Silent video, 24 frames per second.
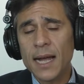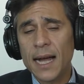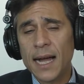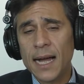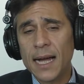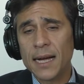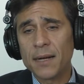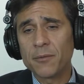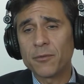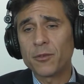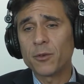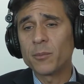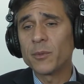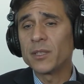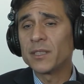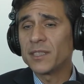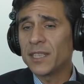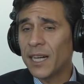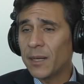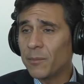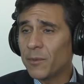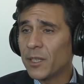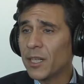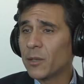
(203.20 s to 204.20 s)
Uh, from the
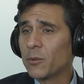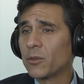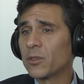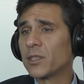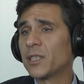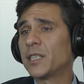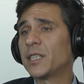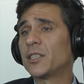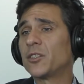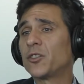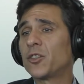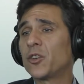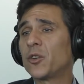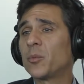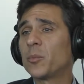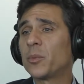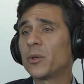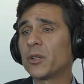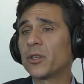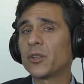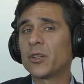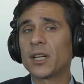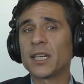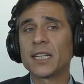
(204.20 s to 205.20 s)
time that I was an
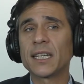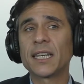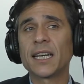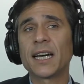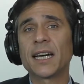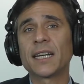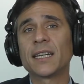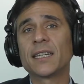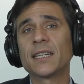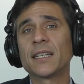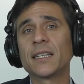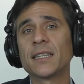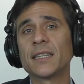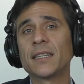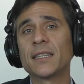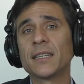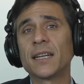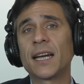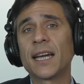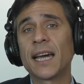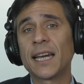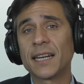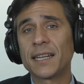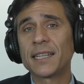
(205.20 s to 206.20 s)
interpreter, I got an
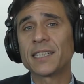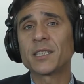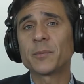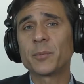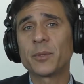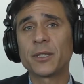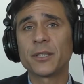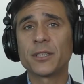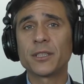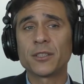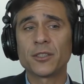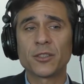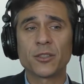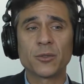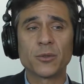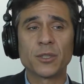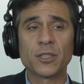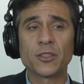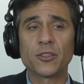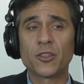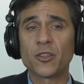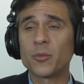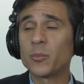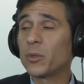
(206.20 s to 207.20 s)
I had an experience to
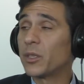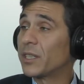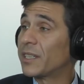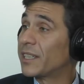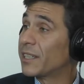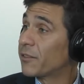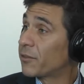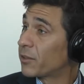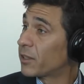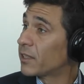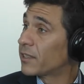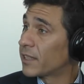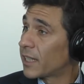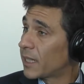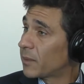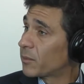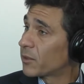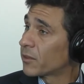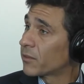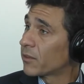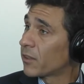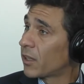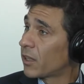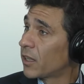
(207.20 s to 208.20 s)
interpret different
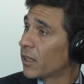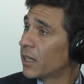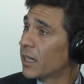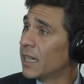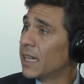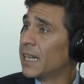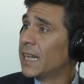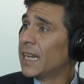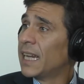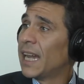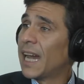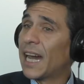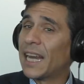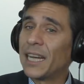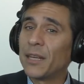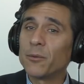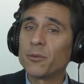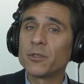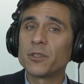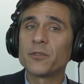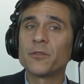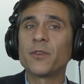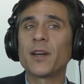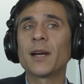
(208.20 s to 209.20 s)
types of law, mm -hmm. and it
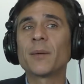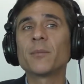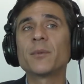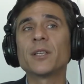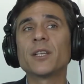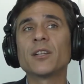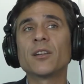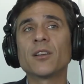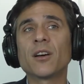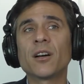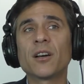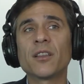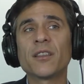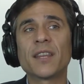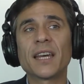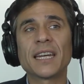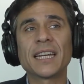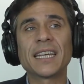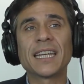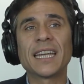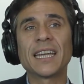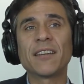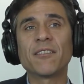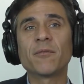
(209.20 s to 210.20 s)
was family law
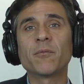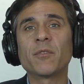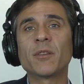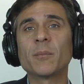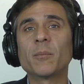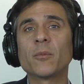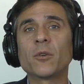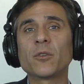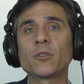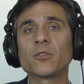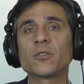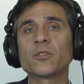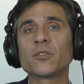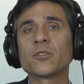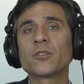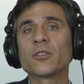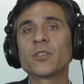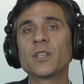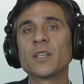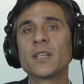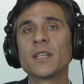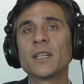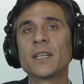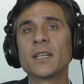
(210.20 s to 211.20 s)
that gave the most
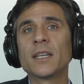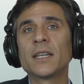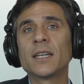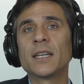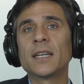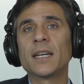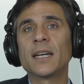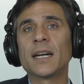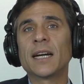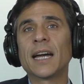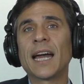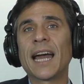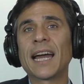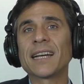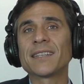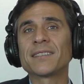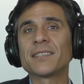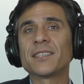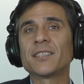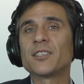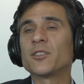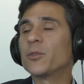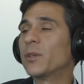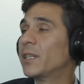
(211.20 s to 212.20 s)
uh,
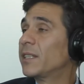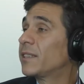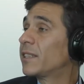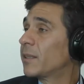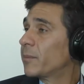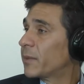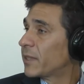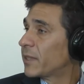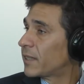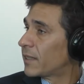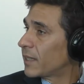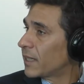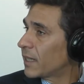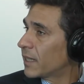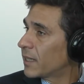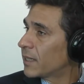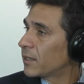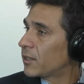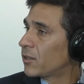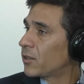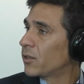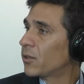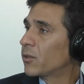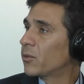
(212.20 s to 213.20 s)
access to intimacy mm
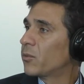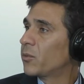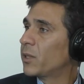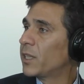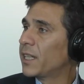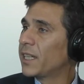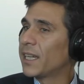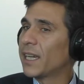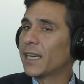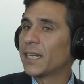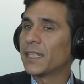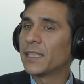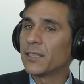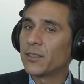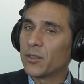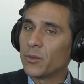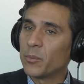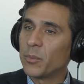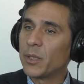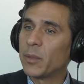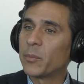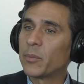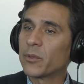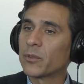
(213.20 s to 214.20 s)
-hmm. to mm-hmm. really get into
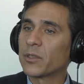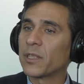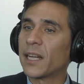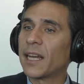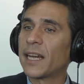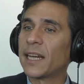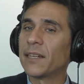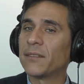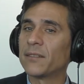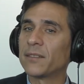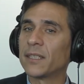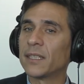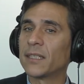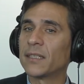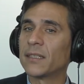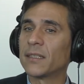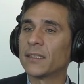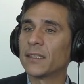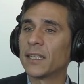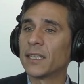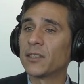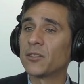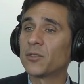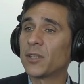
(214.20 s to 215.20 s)
people's lives
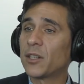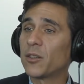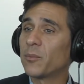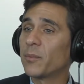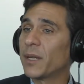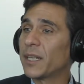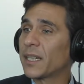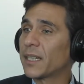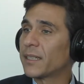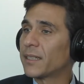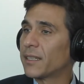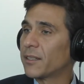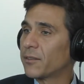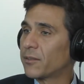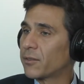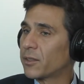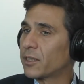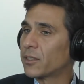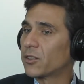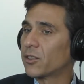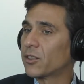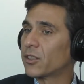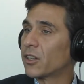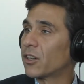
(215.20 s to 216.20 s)
and, and try to make a
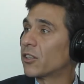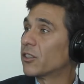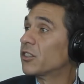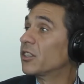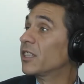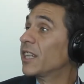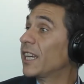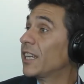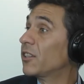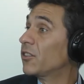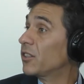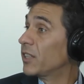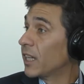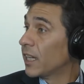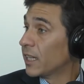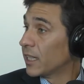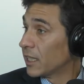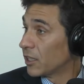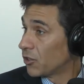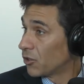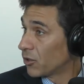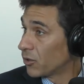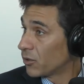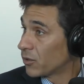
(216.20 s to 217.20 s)
difference on, on day-to-day
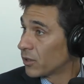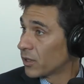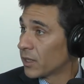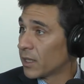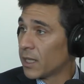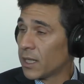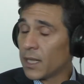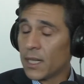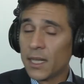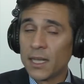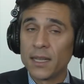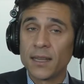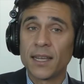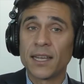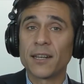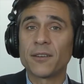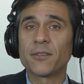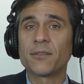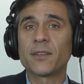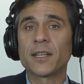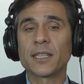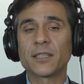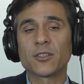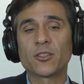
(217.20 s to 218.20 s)
issues mm -hmm. that
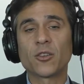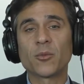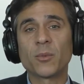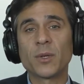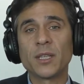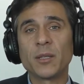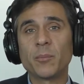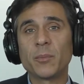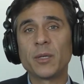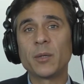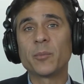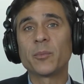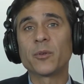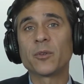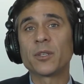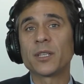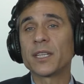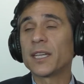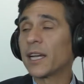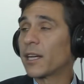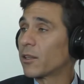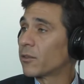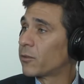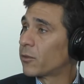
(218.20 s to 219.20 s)
affect so many people in
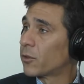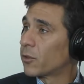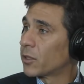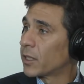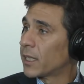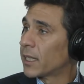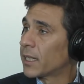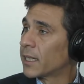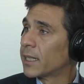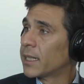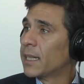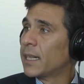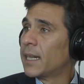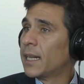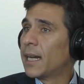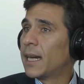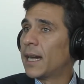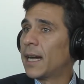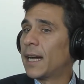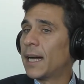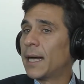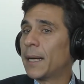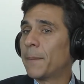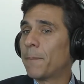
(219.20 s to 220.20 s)
california
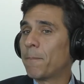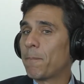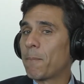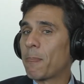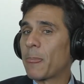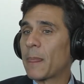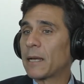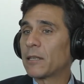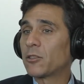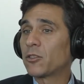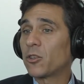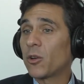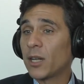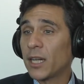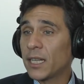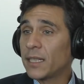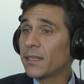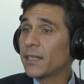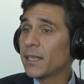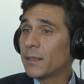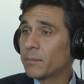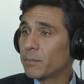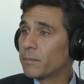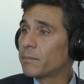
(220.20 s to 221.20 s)
um, so i
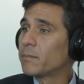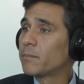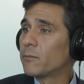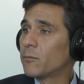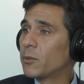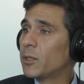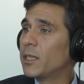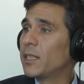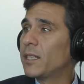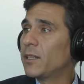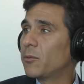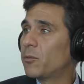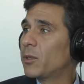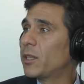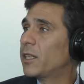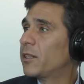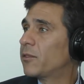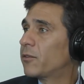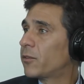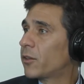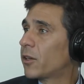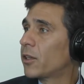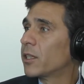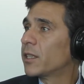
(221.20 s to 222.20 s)
ended up really really
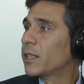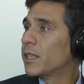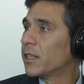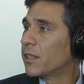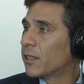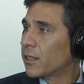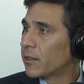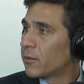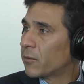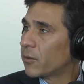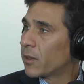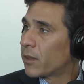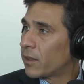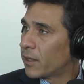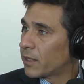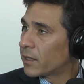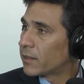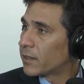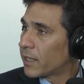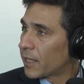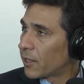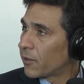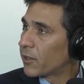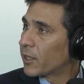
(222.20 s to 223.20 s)
falling in love with
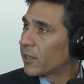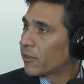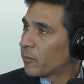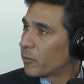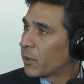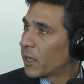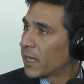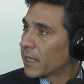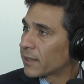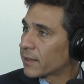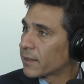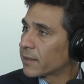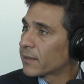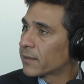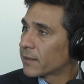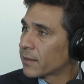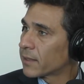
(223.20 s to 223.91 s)
this area of practice